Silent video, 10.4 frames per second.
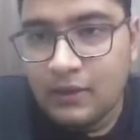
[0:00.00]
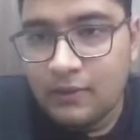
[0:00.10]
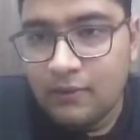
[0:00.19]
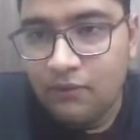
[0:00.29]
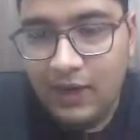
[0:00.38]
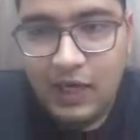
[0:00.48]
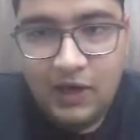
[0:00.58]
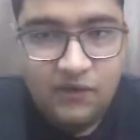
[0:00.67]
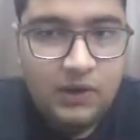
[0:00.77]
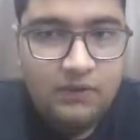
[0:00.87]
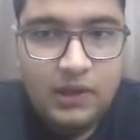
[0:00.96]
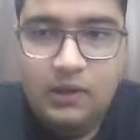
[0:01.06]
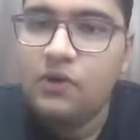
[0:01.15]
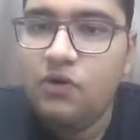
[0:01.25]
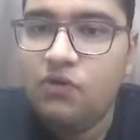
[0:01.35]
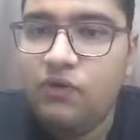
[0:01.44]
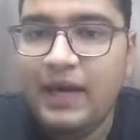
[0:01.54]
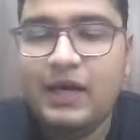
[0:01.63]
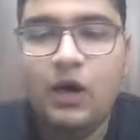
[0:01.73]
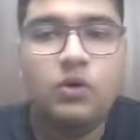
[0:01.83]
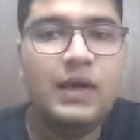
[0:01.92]
whenever we
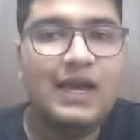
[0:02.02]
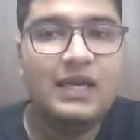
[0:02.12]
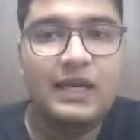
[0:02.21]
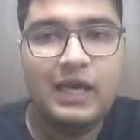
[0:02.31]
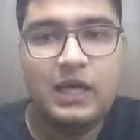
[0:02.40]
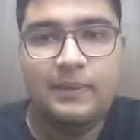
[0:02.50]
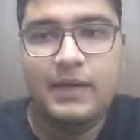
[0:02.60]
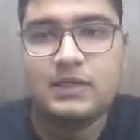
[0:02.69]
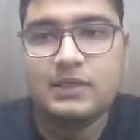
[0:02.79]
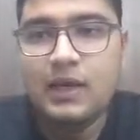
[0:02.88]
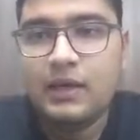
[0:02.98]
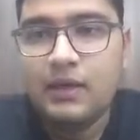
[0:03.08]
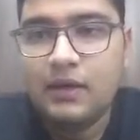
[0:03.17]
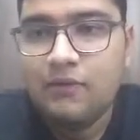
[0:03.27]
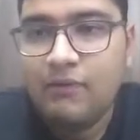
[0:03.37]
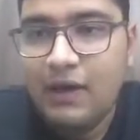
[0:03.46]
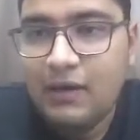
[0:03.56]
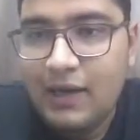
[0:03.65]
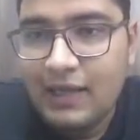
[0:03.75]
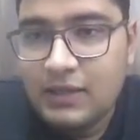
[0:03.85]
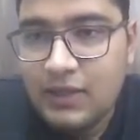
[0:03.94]
find out any elements, right? When
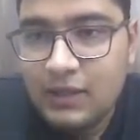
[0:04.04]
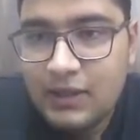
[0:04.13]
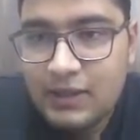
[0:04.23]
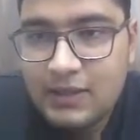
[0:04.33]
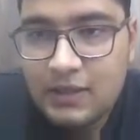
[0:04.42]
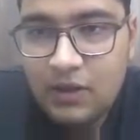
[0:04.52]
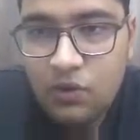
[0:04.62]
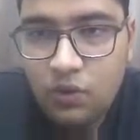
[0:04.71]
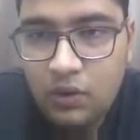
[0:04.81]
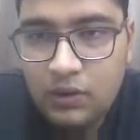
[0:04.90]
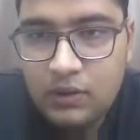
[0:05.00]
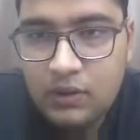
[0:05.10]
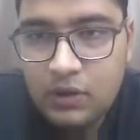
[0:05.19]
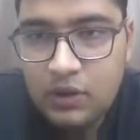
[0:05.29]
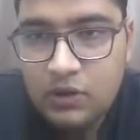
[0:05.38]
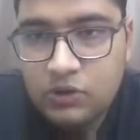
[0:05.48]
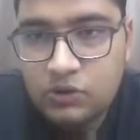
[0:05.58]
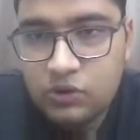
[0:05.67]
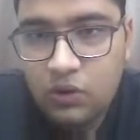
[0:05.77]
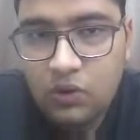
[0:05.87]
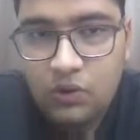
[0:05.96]
let's say this is a root,
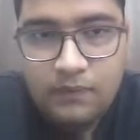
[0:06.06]
so